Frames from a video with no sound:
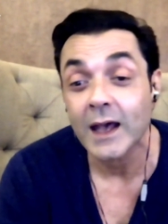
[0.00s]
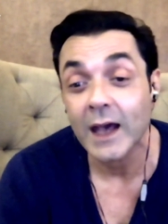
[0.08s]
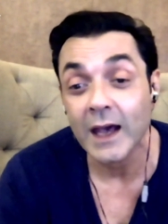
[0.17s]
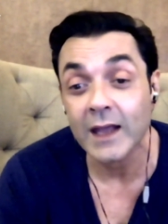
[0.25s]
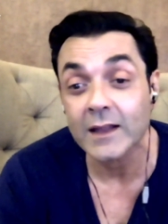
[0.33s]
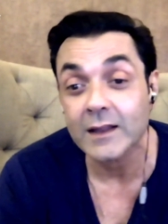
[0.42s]

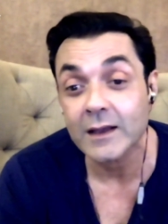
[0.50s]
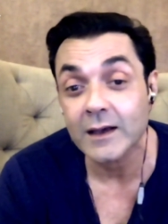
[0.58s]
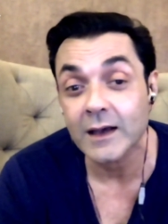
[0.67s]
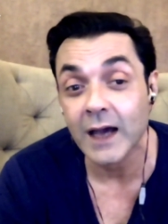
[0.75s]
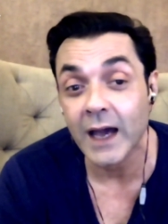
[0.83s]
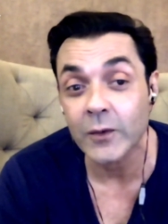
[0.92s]
And
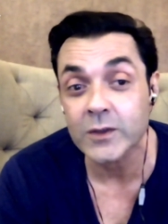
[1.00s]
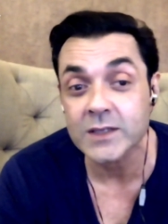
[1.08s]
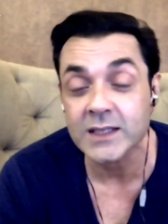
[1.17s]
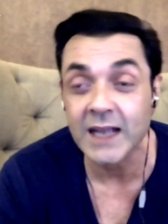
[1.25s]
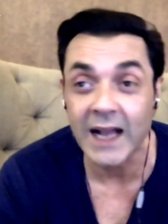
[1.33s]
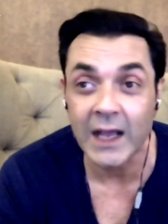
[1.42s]
uh, I don't
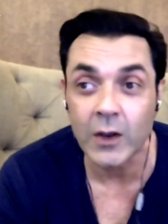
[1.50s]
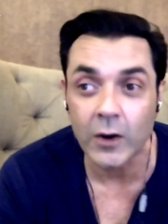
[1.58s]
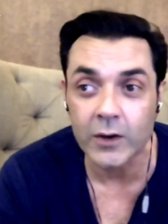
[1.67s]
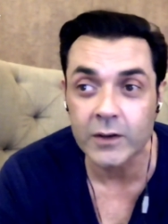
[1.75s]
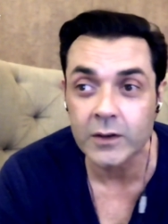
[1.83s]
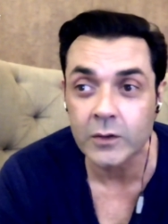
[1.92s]
say that I
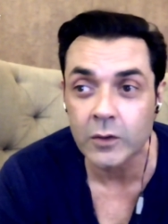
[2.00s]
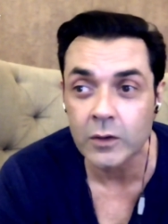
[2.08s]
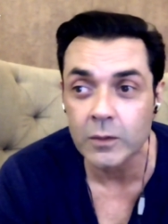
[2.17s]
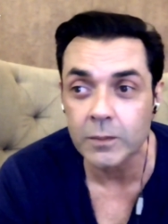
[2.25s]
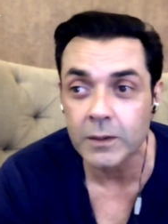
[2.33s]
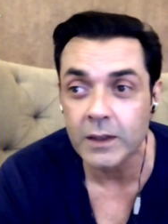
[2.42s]
got her the
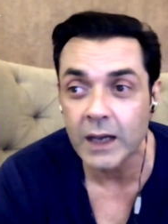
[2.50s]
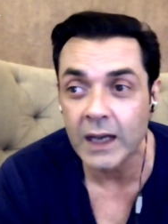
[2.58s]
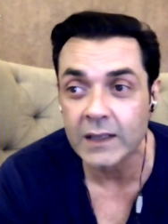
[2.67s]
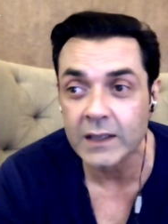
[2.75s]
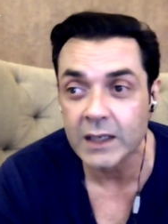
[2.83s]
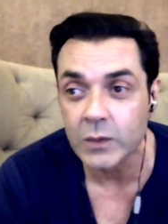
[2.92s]
role.
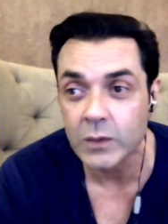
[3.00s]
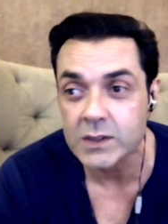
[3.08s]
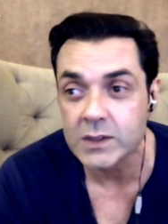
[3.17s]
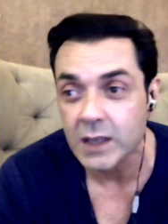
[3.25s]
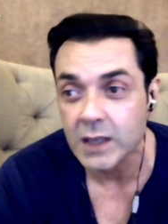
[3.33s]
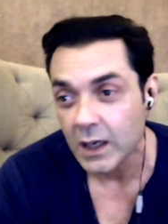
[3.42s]
I think it
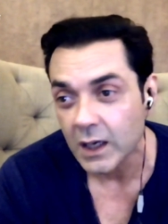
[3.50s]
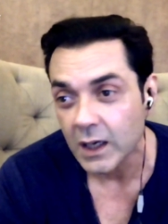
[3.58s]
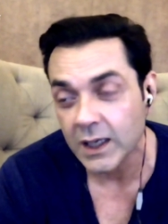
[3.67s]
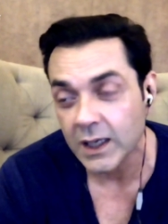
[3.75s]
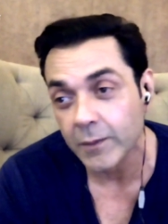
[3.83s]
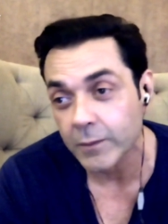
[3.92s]
was
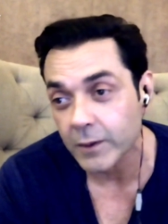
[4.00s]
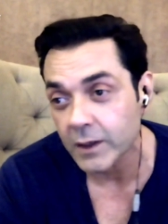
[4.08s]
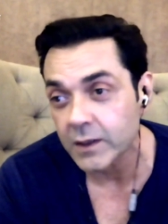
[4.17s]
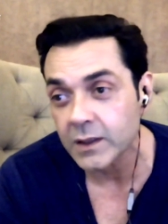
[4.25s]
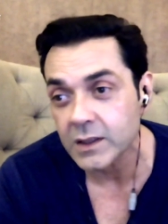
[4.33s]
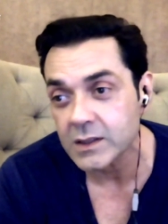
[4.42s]
her
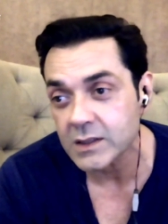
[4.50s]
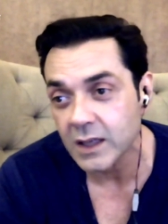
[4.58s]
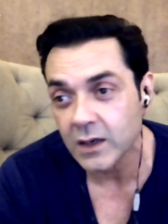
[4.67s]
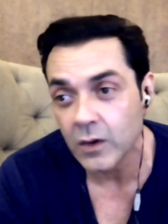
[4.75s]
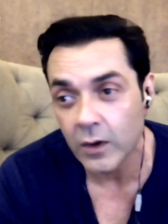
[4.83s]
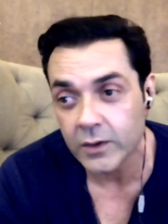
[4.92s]
capabilities
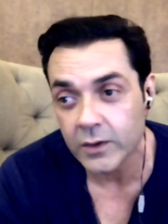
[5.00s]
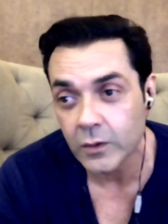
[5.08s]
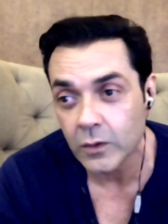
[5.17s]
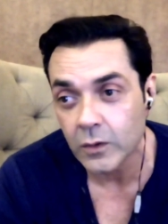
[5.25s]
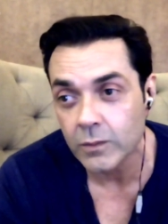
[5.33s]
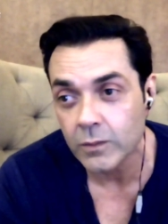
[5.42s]
that got her the
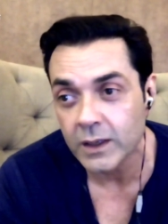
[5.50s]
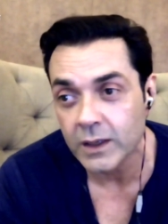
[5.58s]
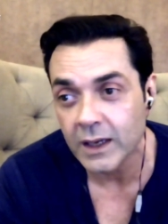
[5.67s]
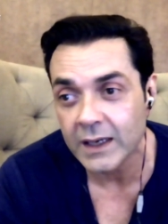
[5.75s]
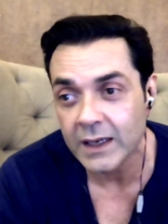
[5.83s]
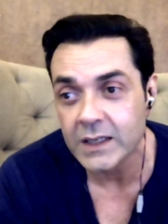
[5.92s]
role. But
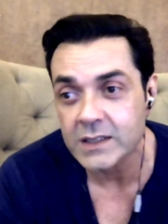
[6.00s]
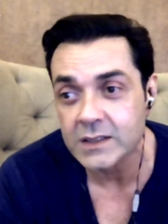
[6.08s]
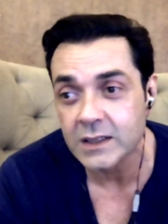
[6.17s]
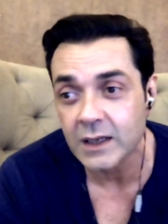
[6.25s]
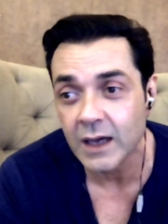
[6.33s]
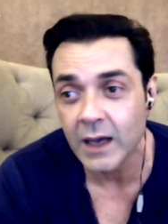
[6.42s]
at
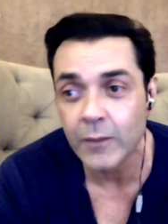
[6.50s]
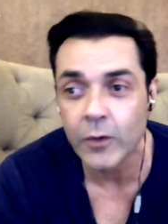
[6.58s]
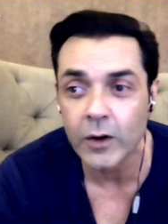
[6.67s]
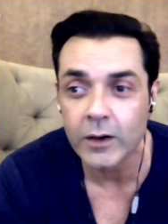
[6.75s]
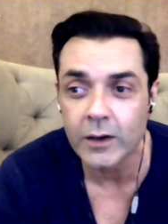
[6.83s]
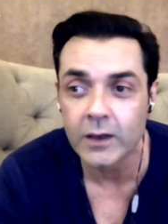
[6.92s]
least uh, I
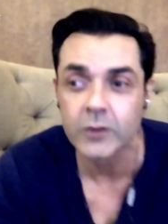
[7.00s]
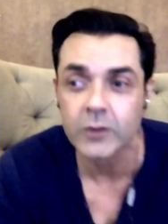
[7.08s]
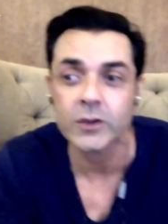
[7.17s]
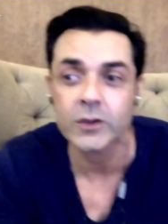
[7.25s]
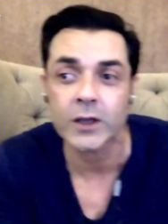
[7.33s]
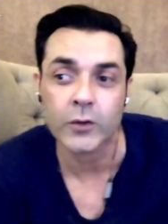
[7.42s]
brought her
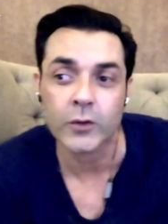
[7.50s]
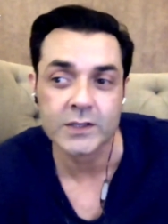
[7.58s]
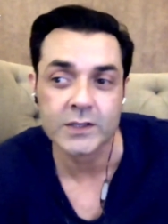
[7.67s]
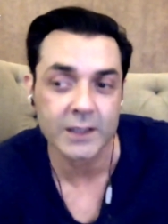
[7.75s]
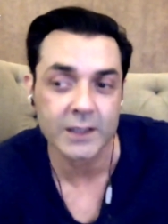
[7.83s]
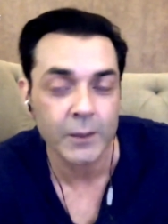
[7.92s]
to their
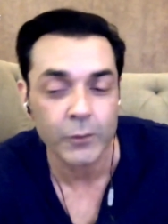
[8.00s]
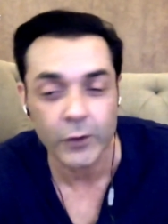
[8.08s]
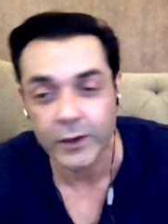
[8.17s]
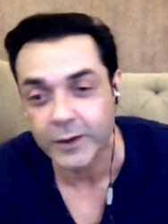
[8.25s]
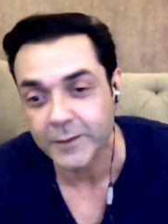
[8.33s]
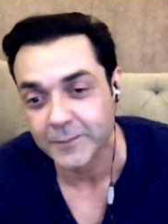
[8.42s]
notice at that
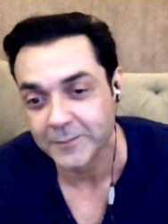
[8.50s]
point.